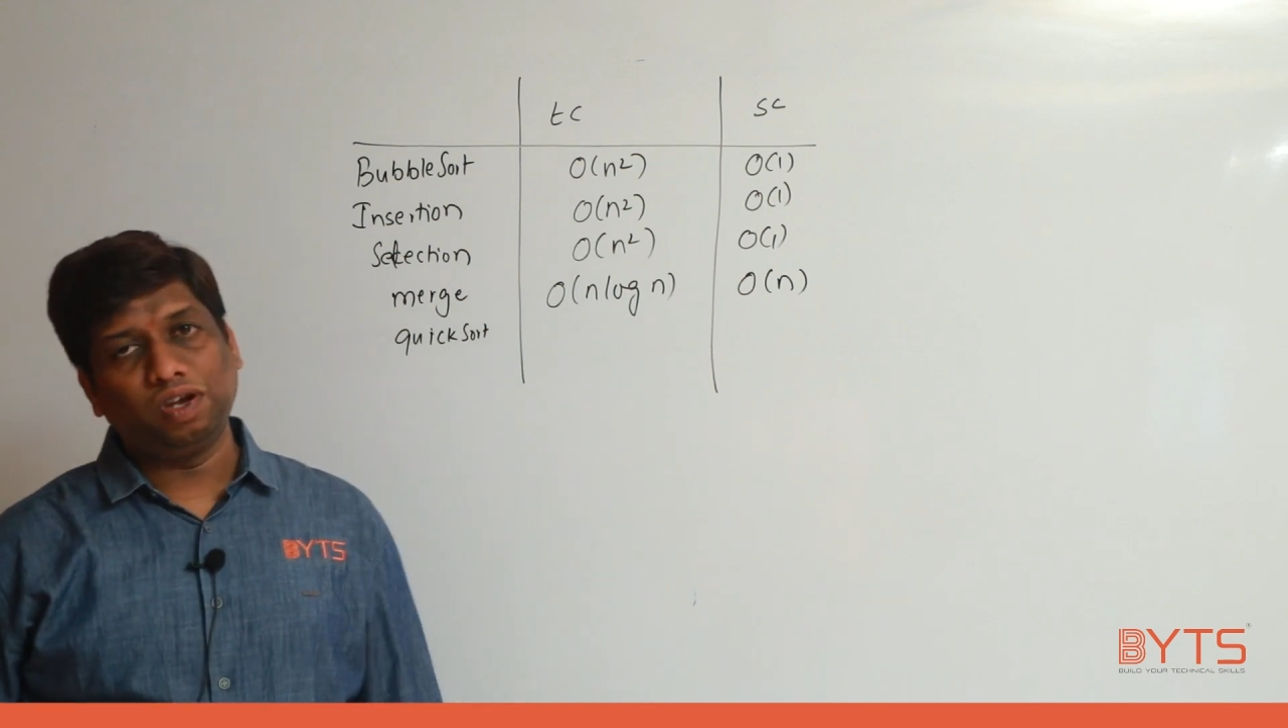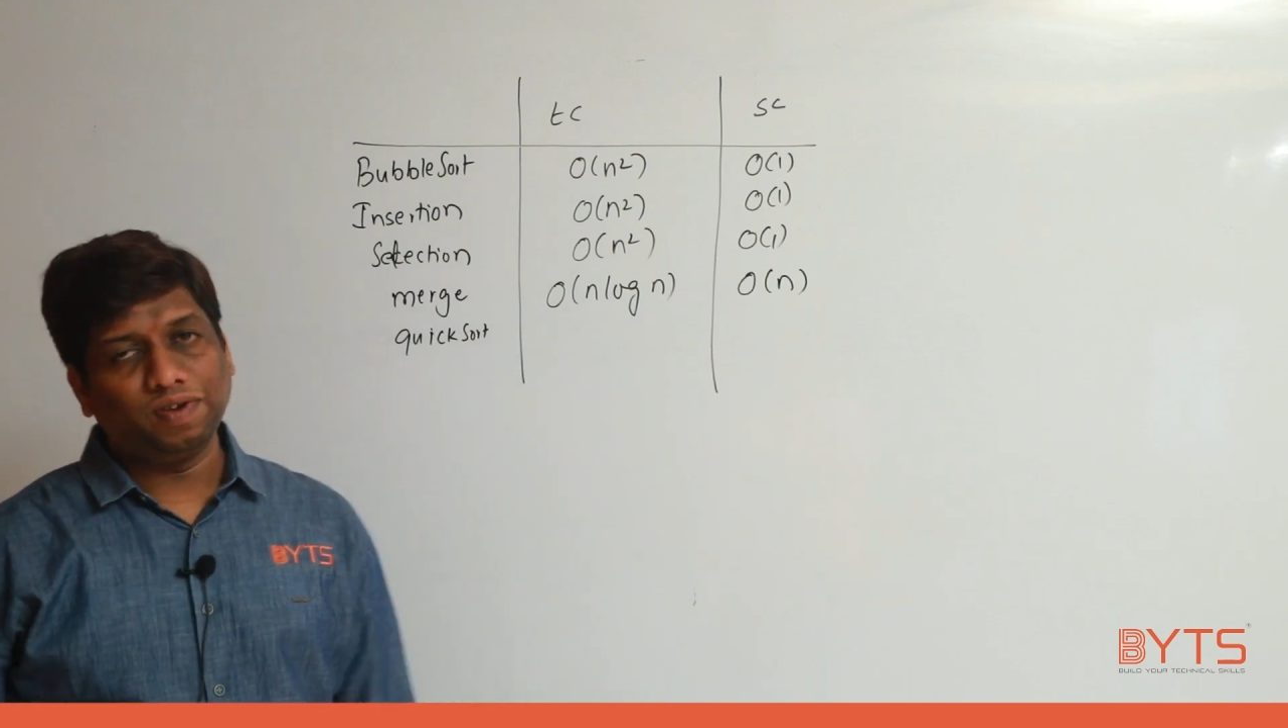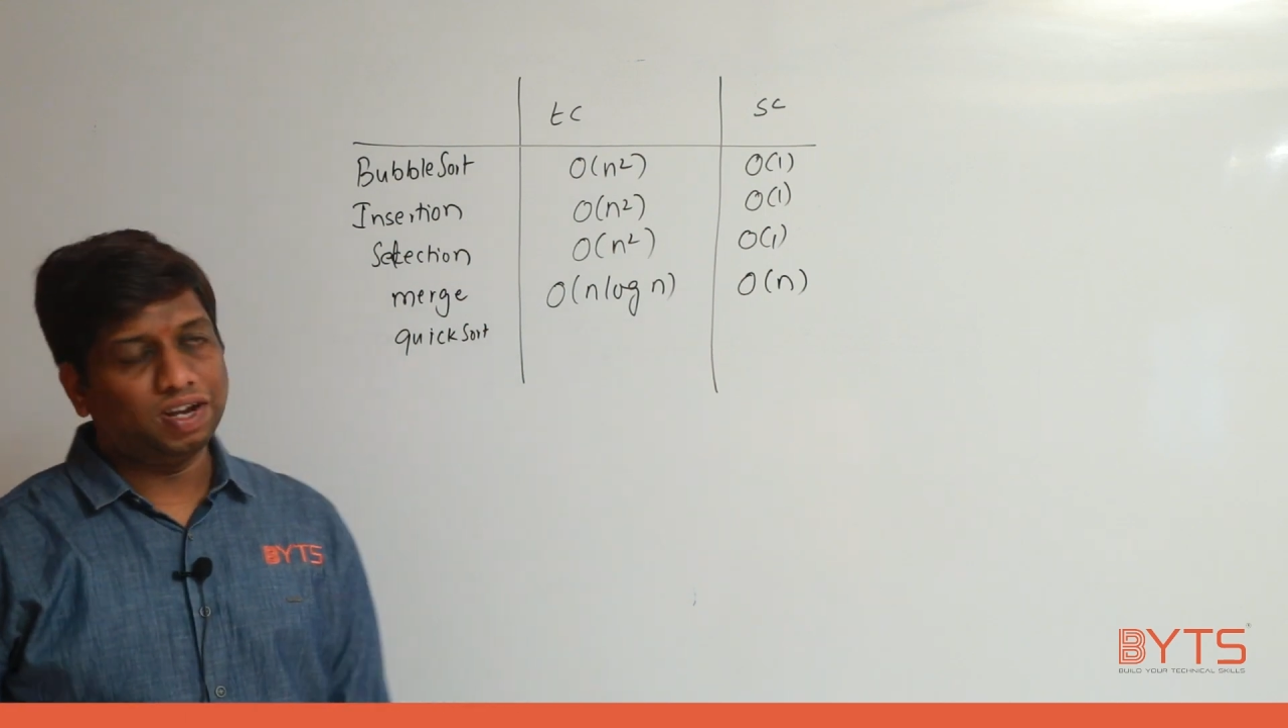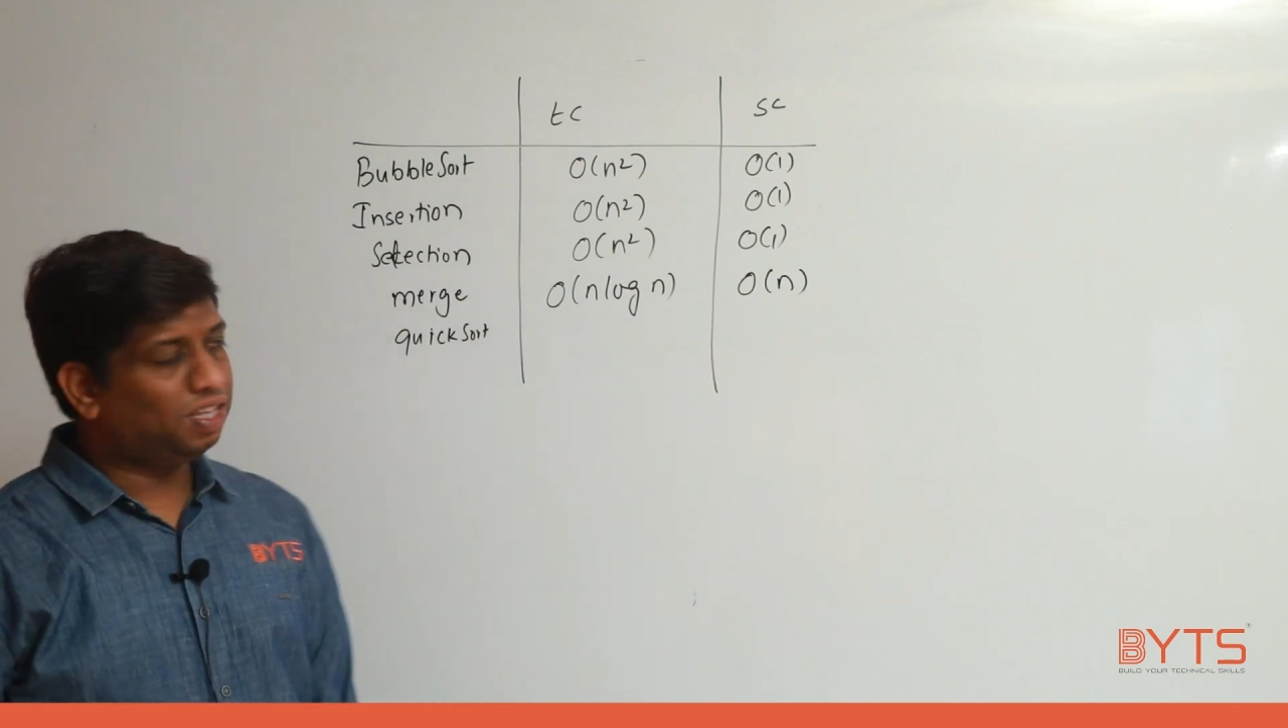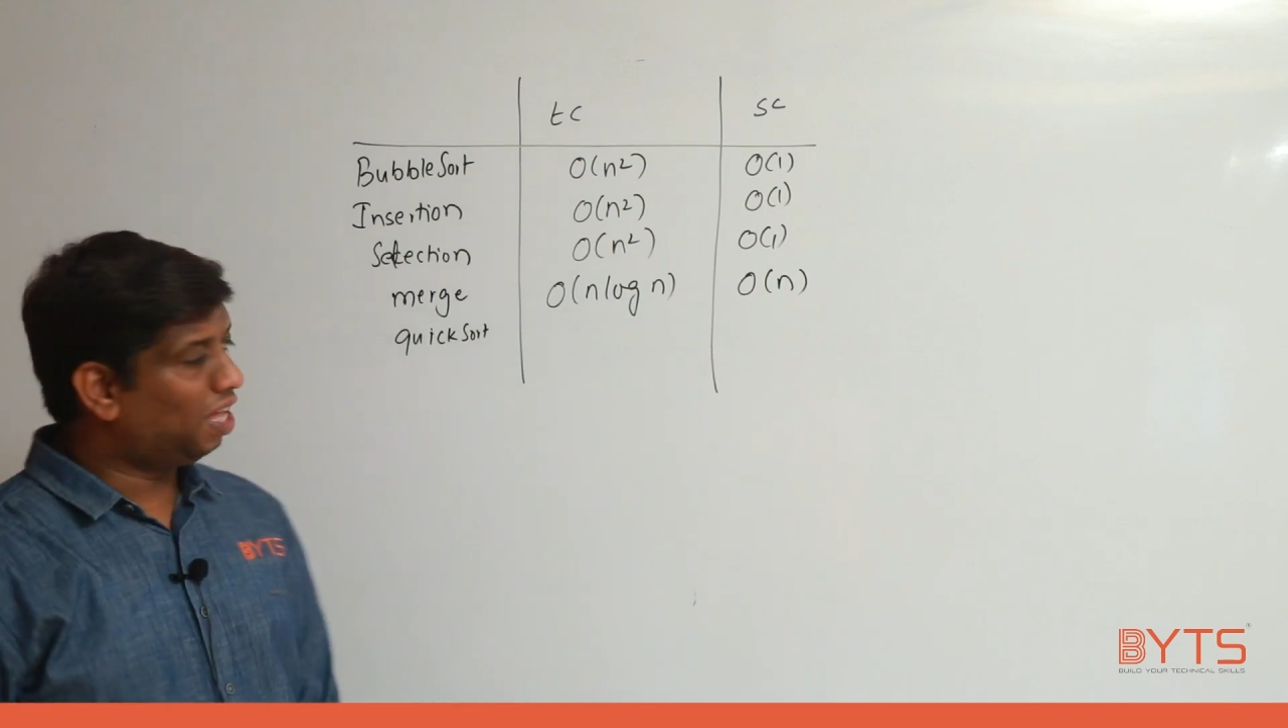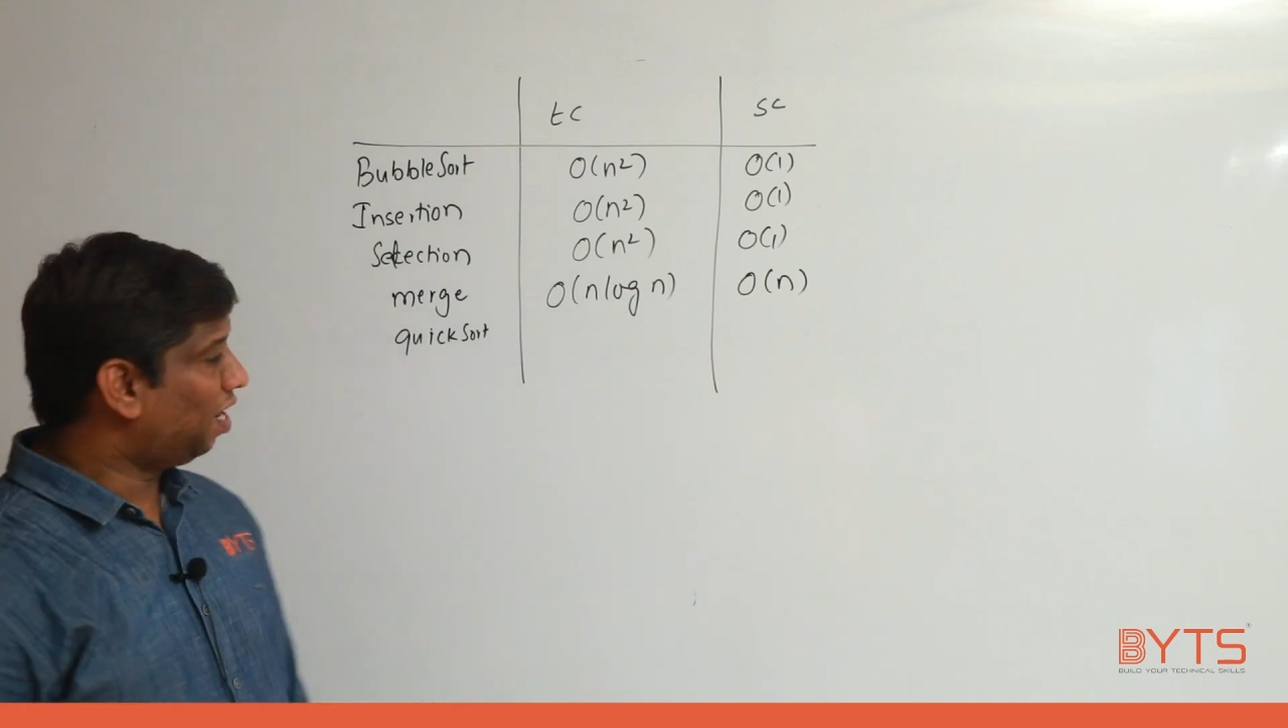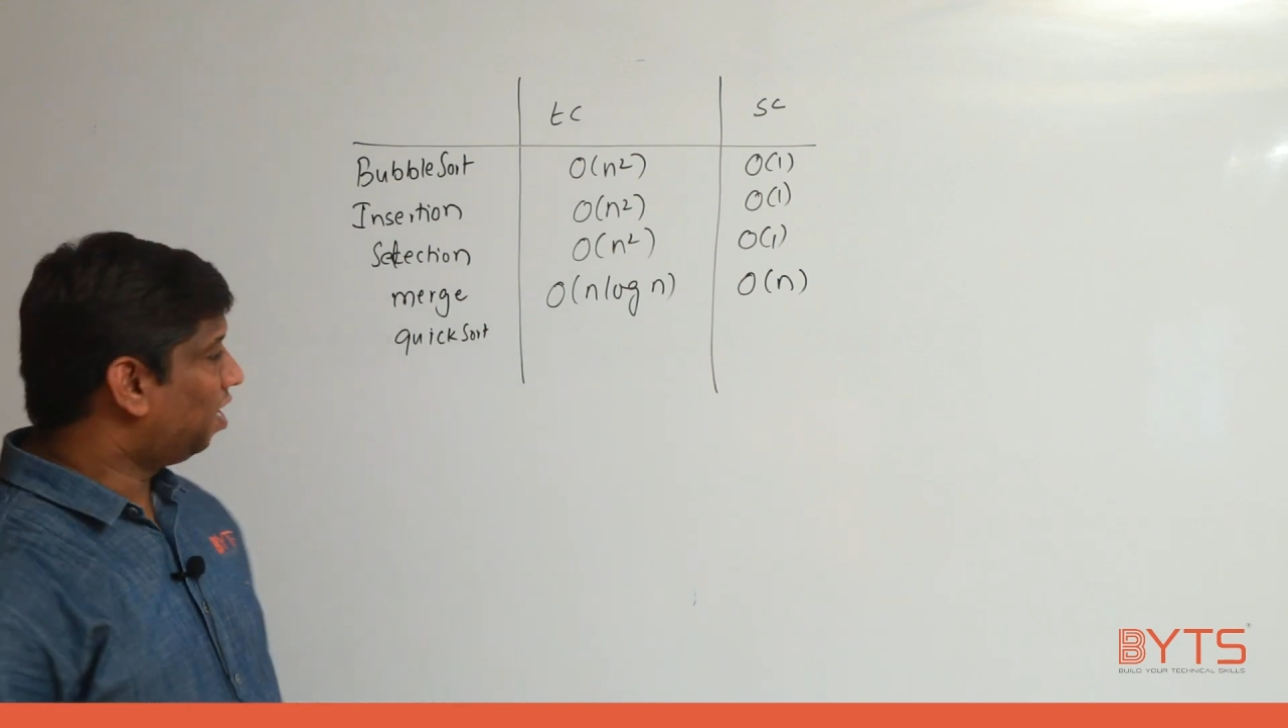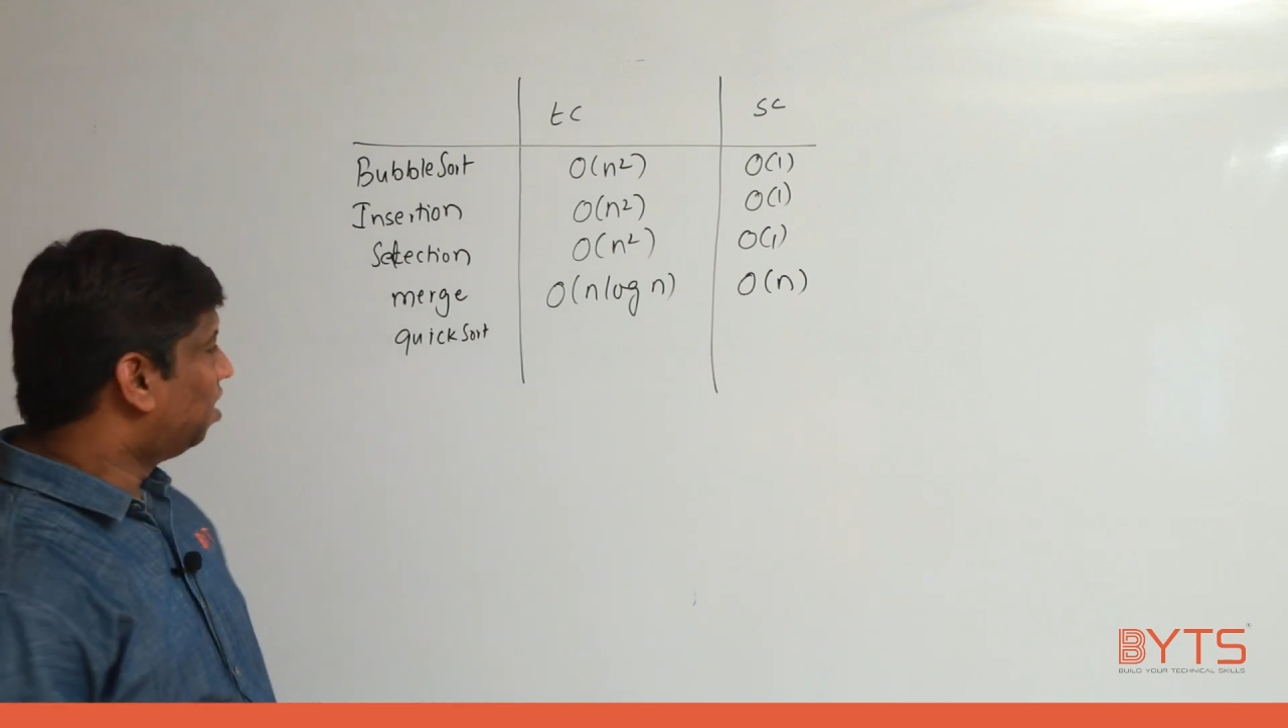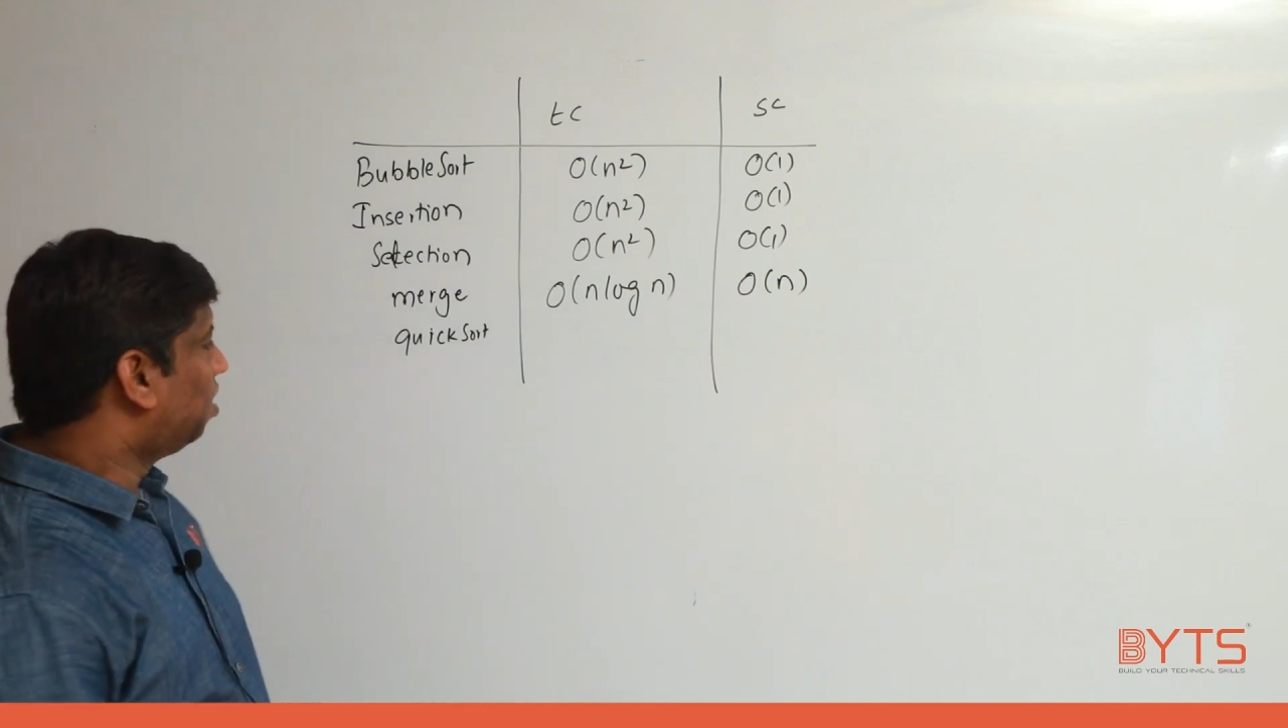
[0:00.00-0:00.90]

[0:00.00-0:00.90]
divided the array